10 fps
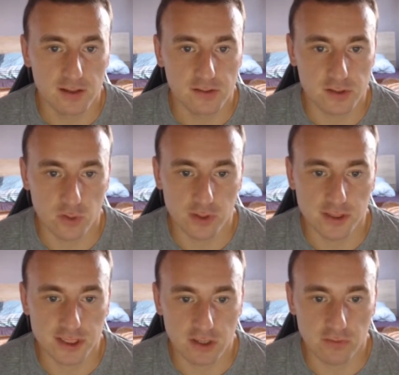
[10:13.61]
So
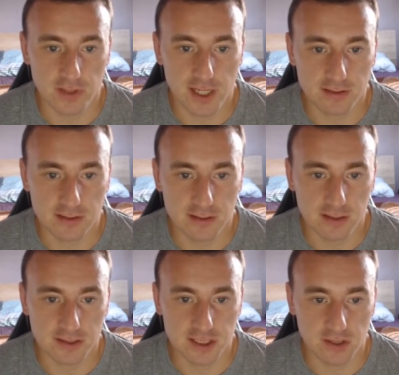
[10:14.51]
instead of that,
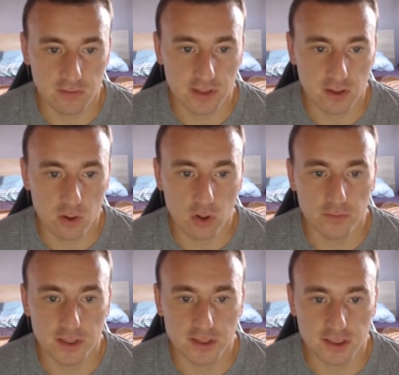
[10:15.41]
instead of all
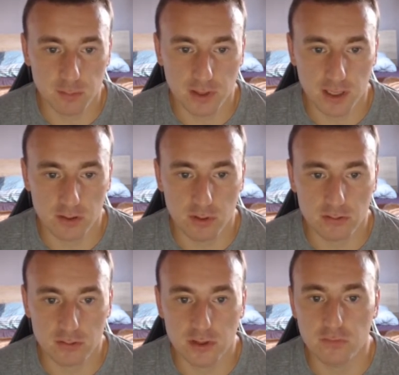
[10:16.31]
of this, he played
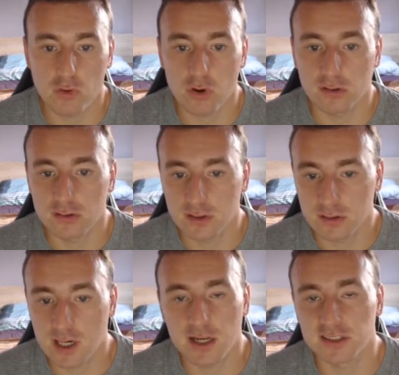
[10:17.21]
queen to d4,
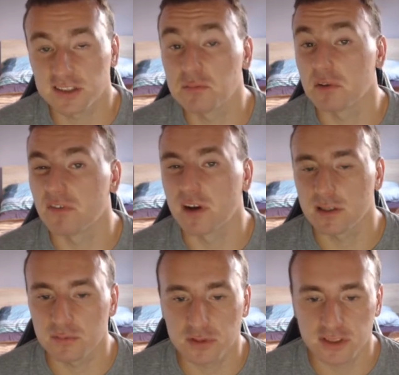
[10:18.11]
kind of
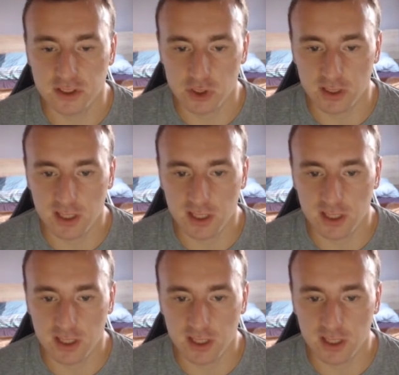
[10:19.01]
simplifying the position.